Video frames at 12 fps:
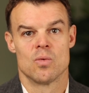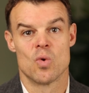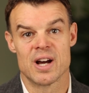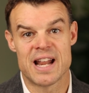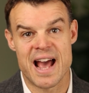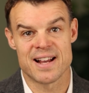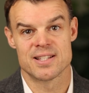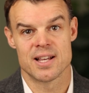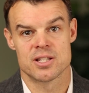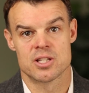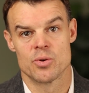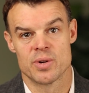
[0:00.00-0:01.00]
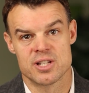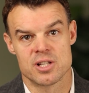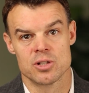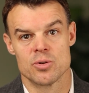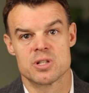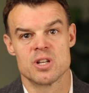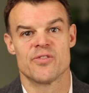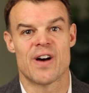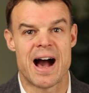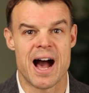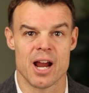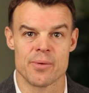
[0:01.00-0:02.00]
Want access to exclusive
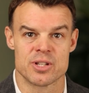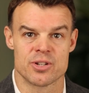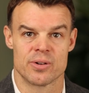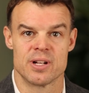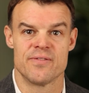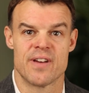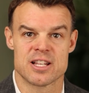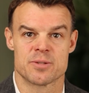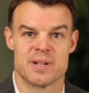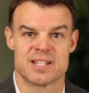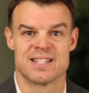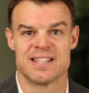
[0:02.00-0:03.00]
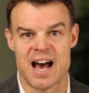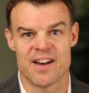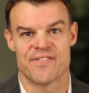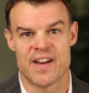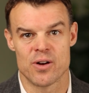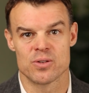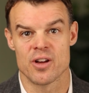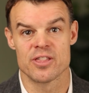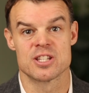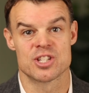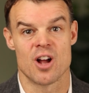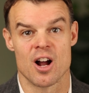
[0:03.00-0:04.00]
high return investments not found on
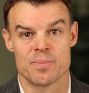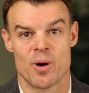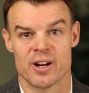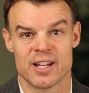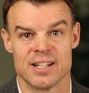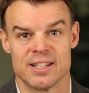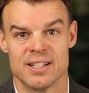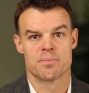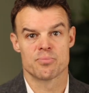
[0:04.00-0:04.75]
the stock market?